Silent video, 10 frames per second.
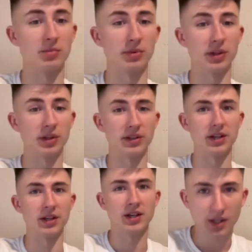
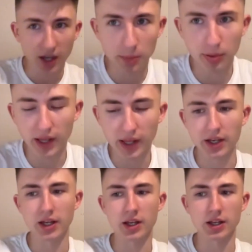completely. I play in
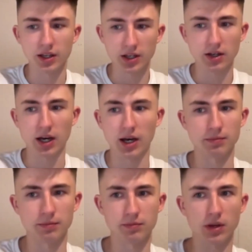a
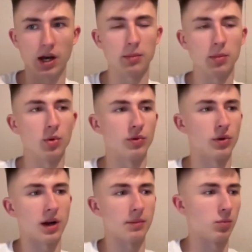I'm
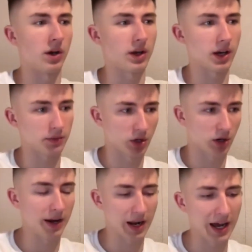over I'm way I'm
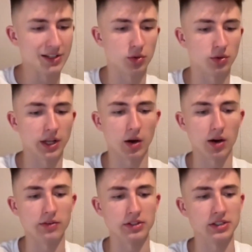I'm at a high school now,
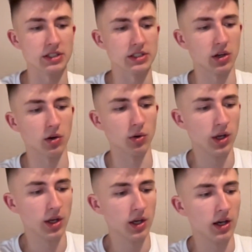obviously. So
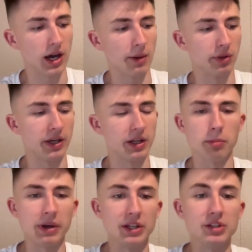I play in
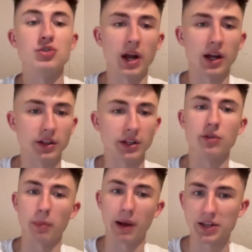a men's rec league
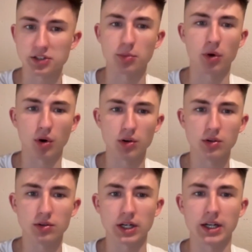for basketball,
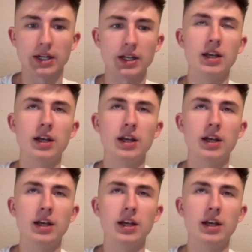right?